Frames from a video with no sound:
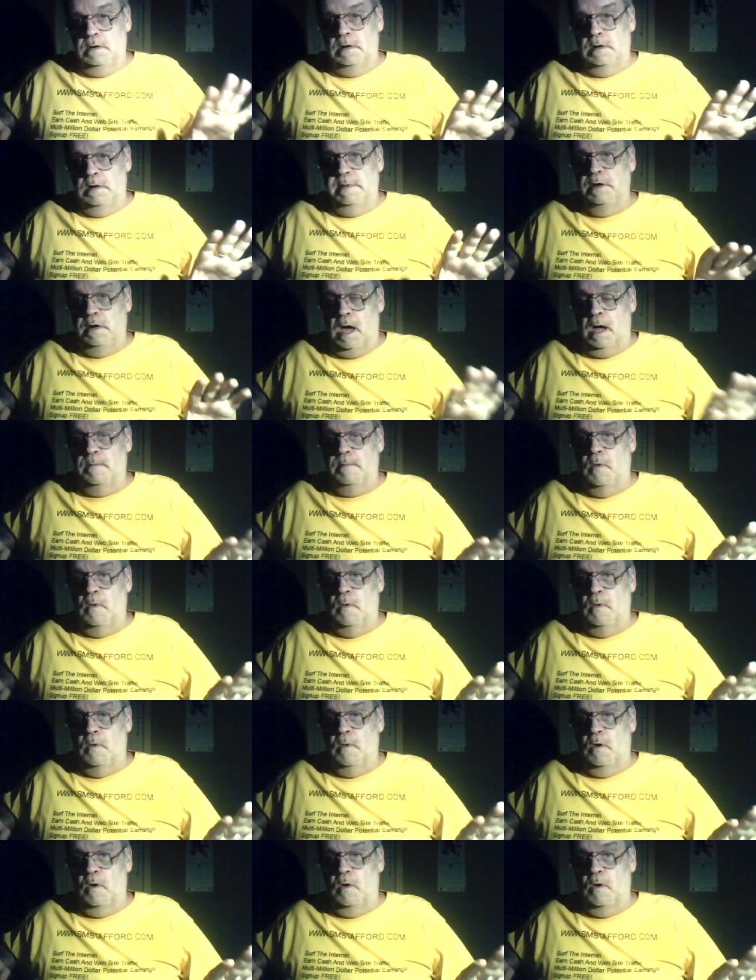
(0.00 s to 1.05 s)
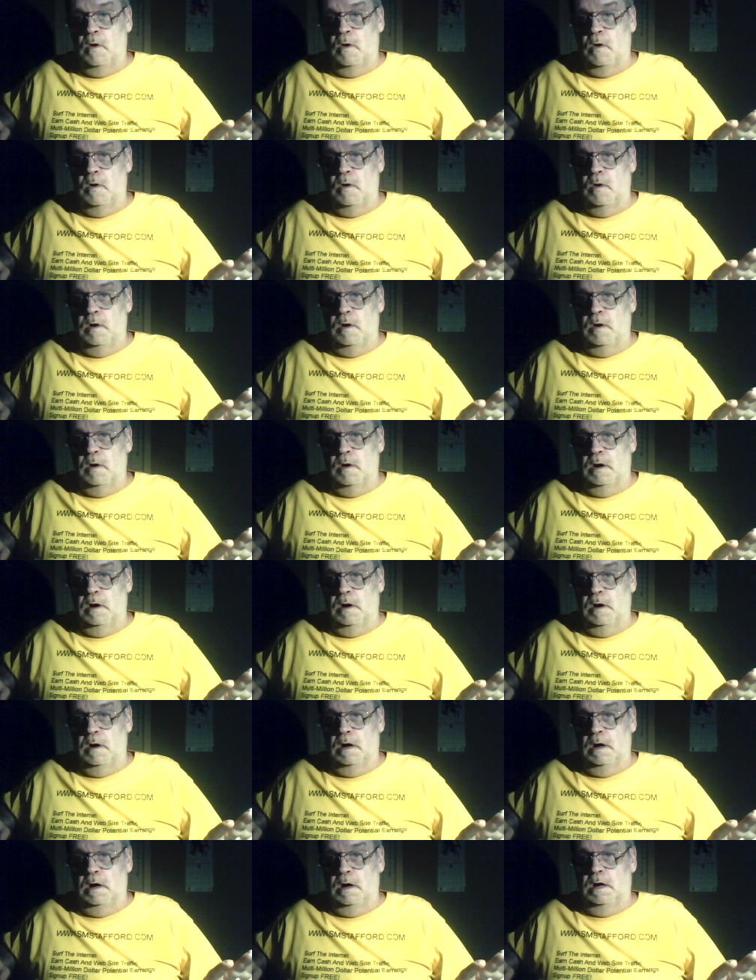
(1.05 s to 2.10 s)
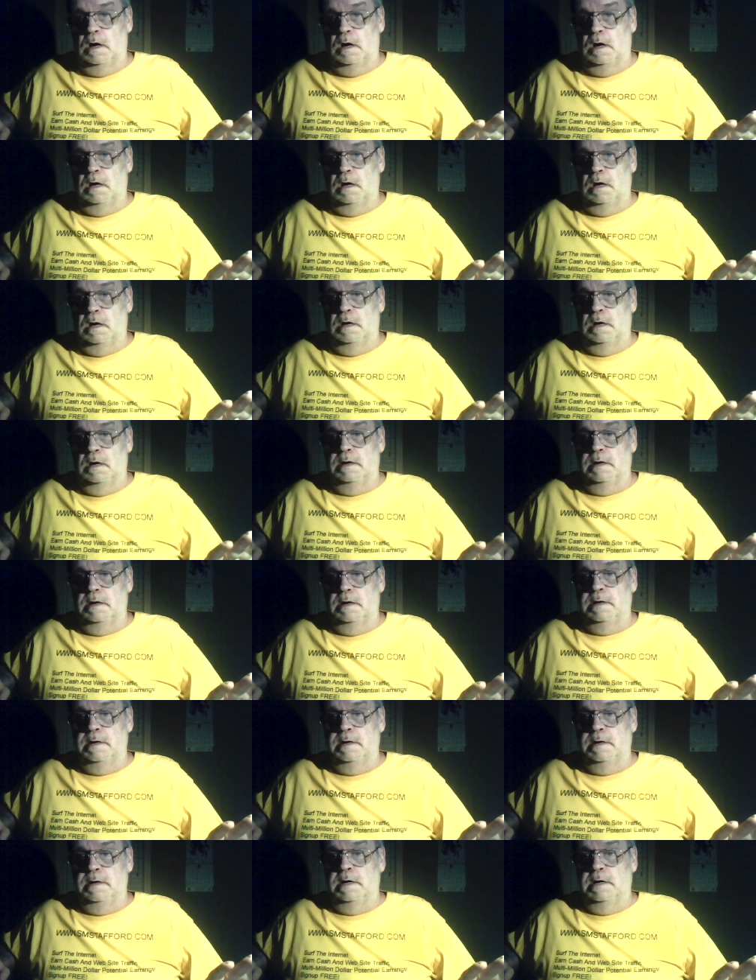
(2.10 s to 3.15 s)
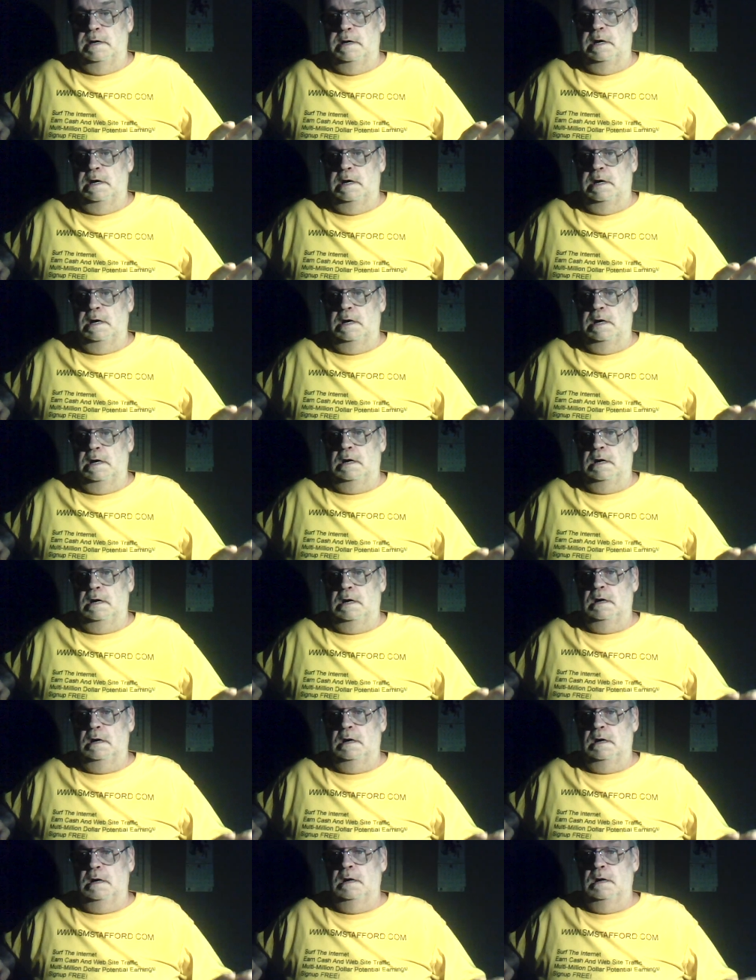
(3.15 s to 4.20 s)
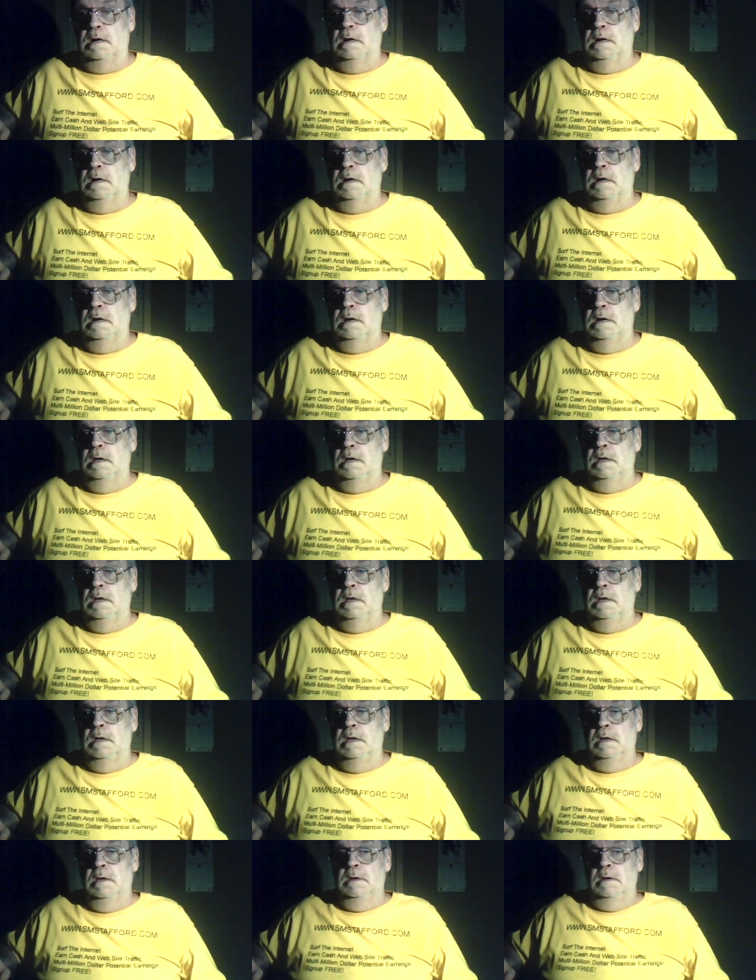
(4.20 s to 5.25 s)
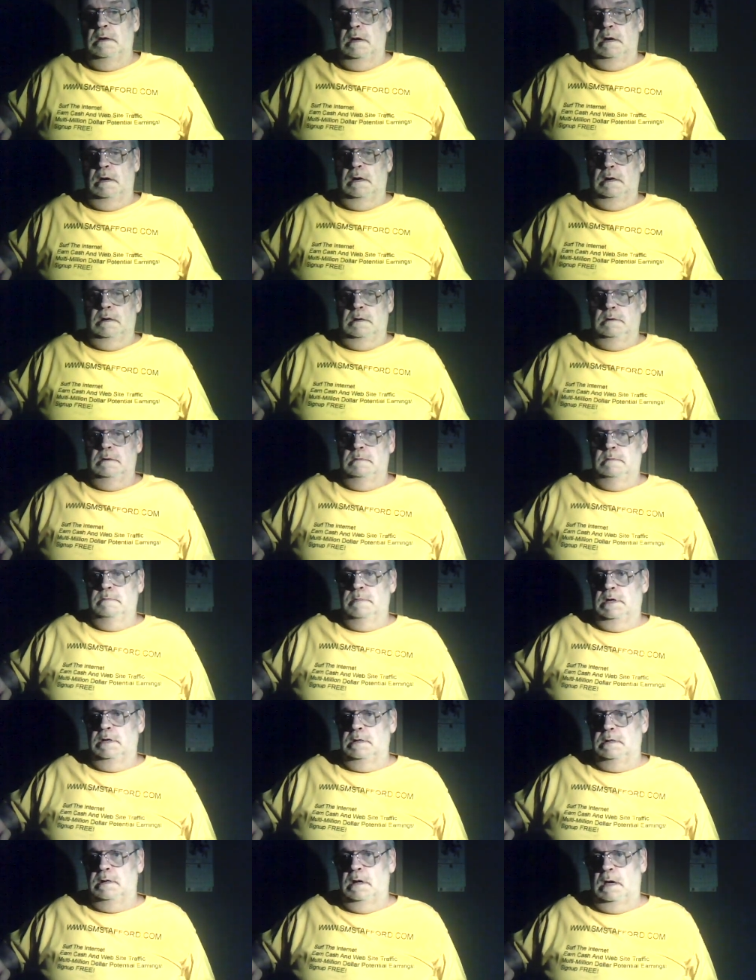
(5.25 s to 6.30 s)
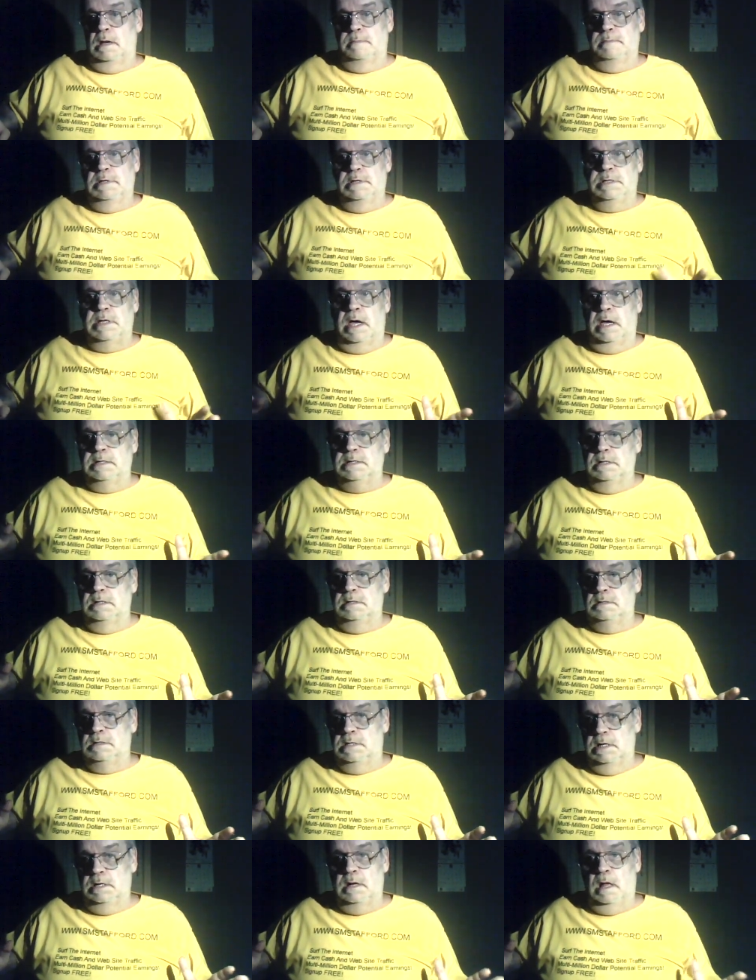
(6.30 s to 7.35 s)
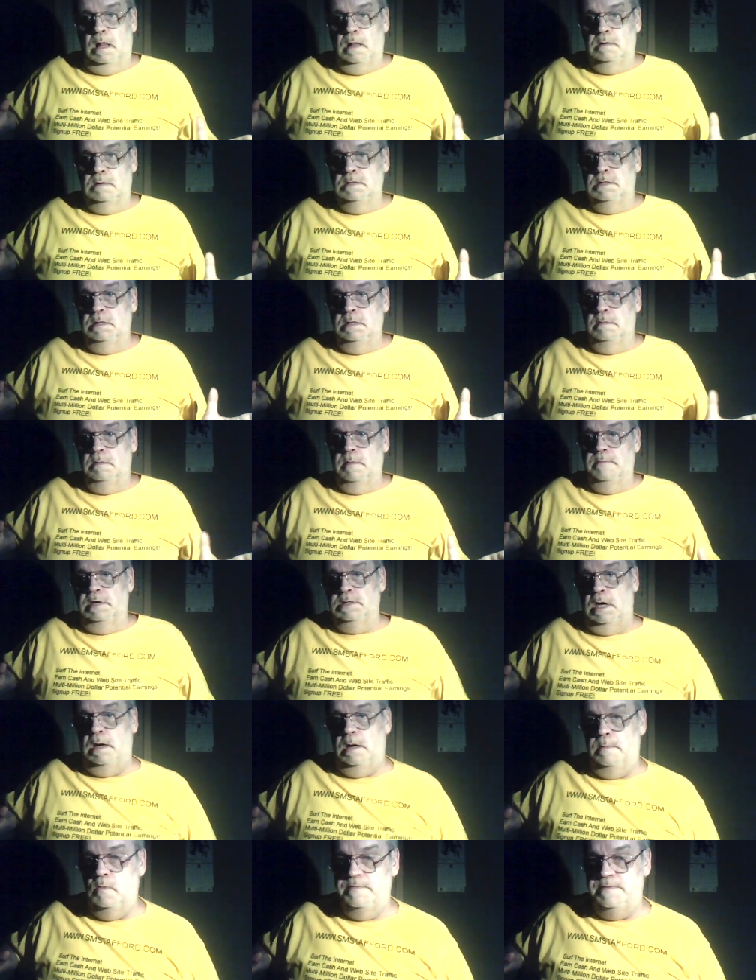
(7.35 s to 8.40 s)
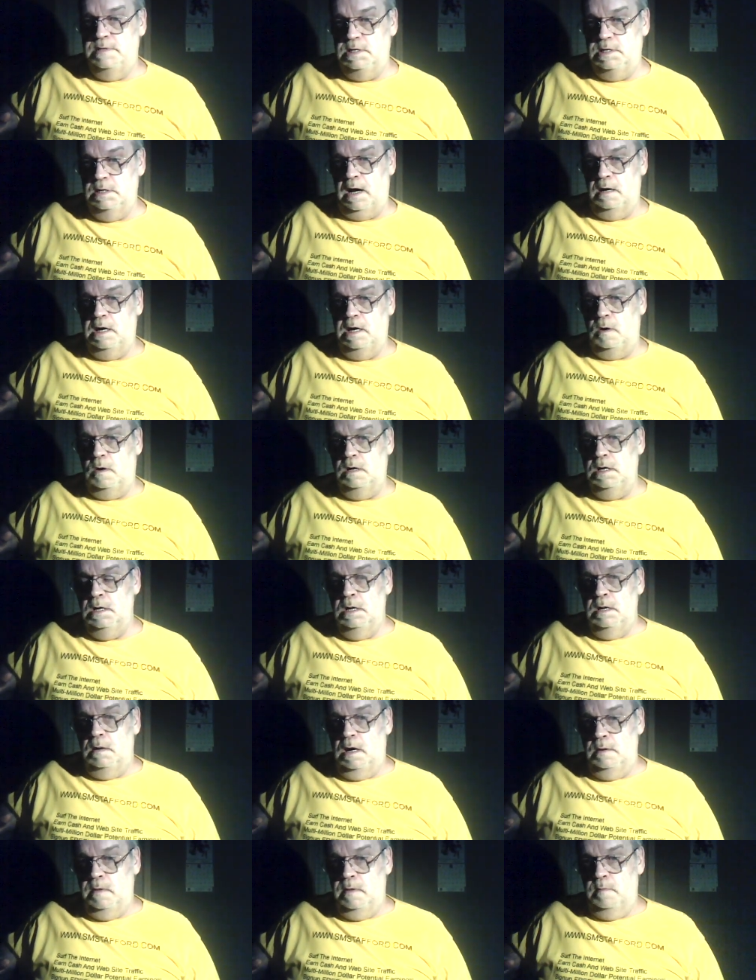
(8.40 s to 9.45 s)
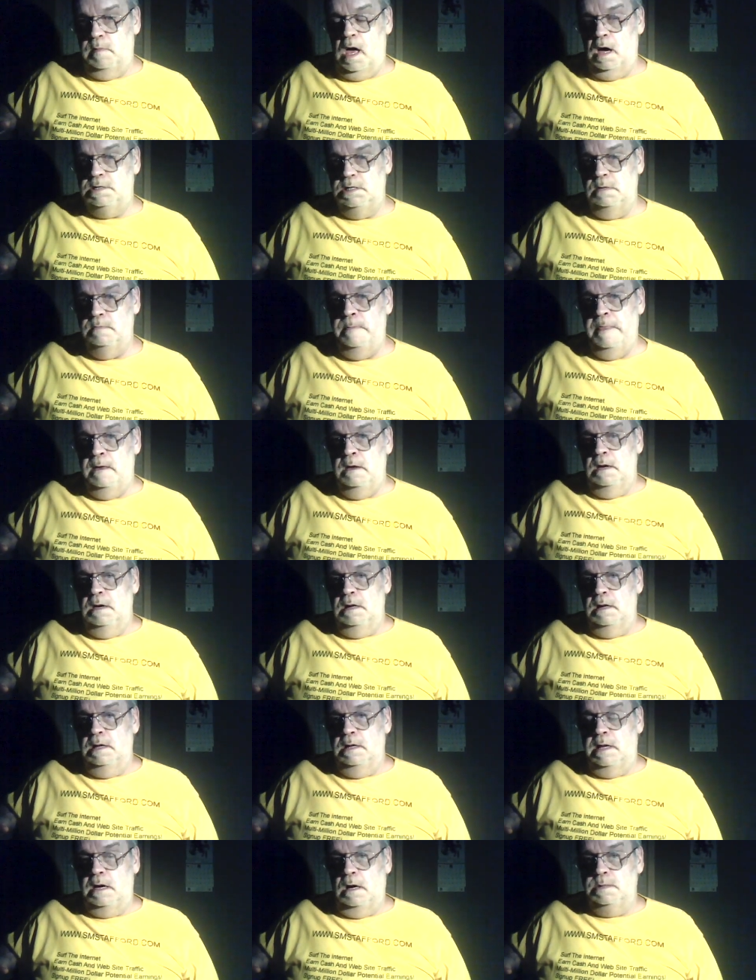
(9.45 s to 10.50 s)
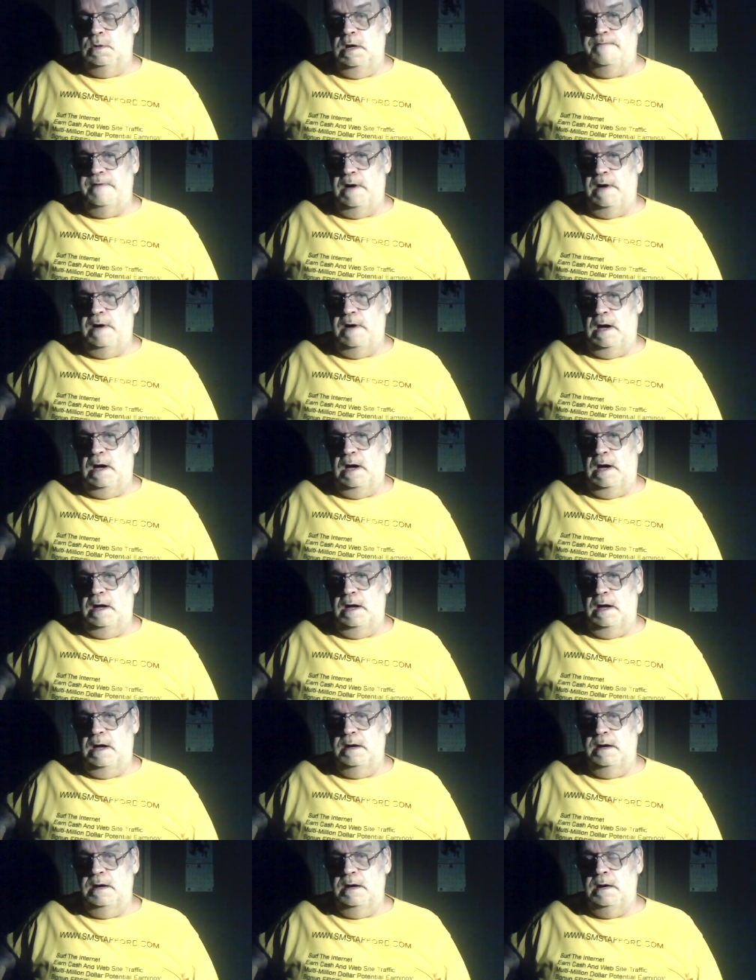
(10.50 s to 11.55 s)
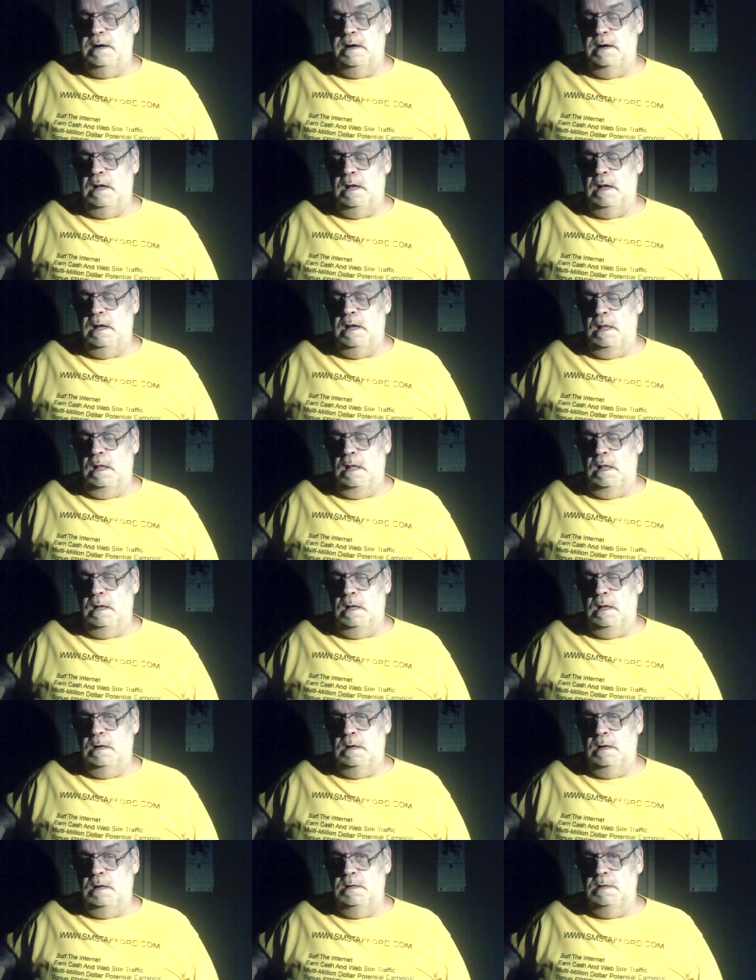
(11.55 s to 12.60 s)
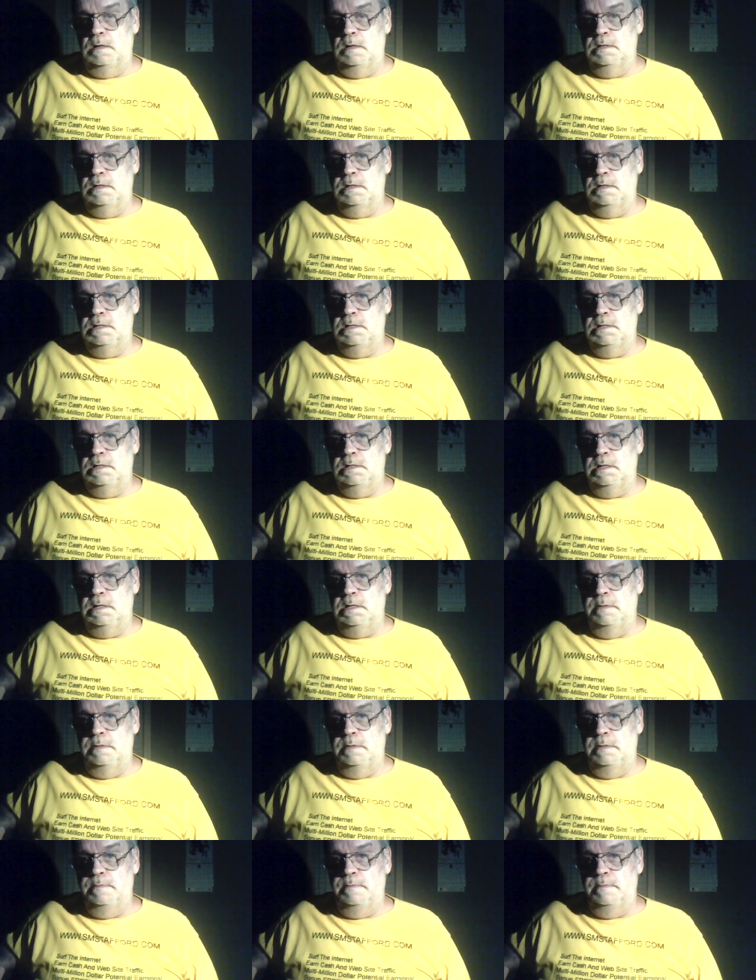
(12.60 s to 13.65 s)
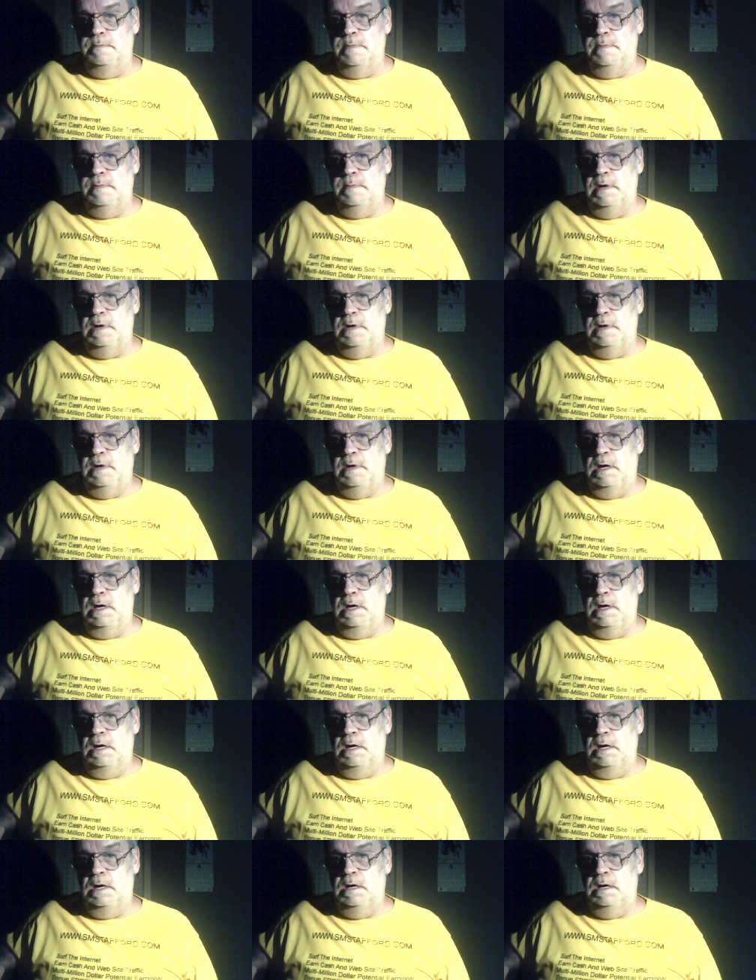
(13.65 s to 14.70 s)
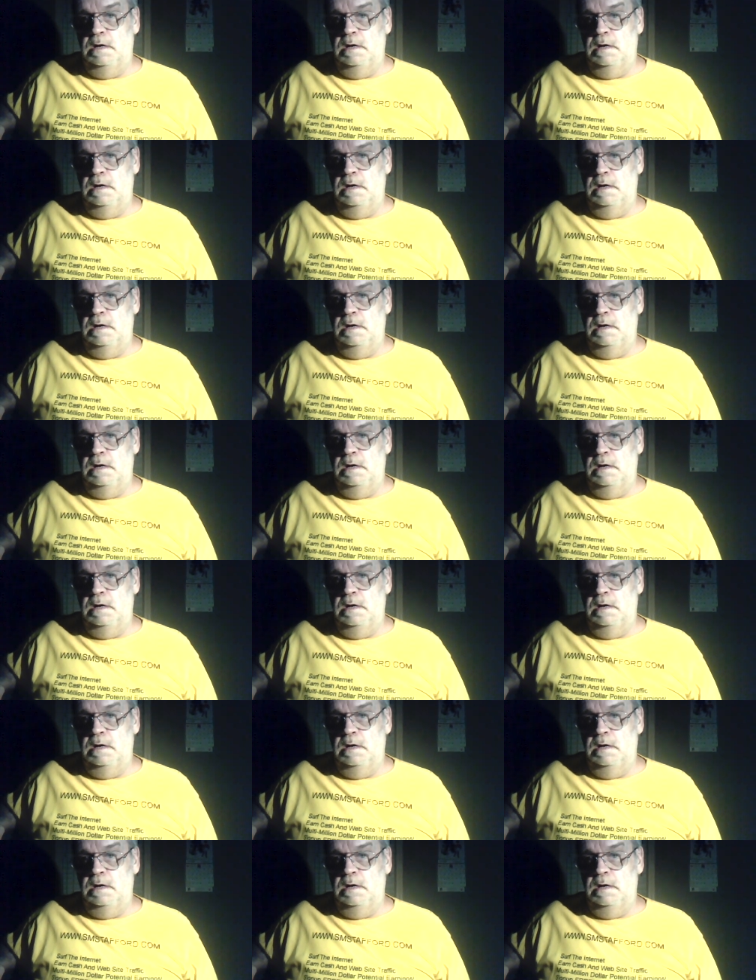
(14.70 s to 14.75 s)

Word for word: a, lot of them on there, and and I'm going to be putting a lot more on there. Uh, but I'm just asking ten dollars a month because I'm with this Empire Network, uh, their blogging system, and, and that costs me twenty five dollars a month